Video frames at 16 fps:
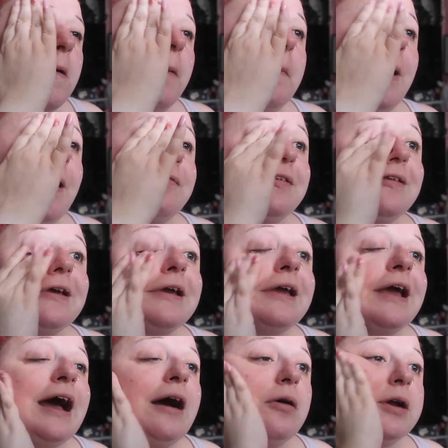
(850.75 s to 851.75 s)
Might have to take
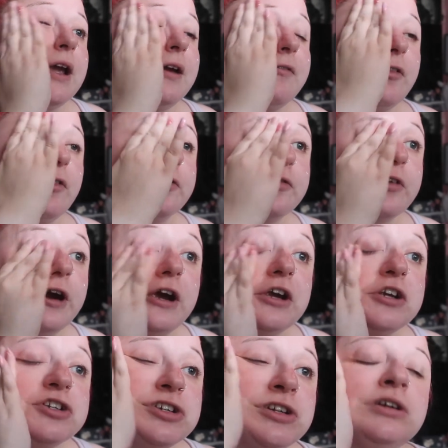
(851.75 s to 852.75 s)
it out and give her
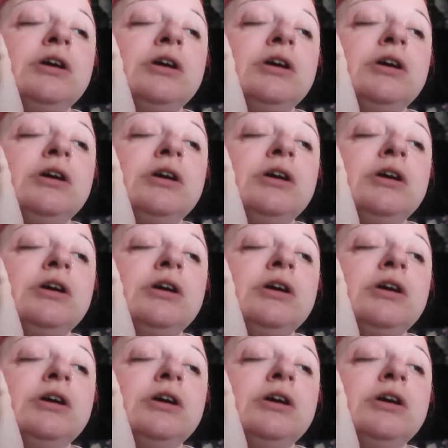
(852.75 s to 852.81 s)
fresh.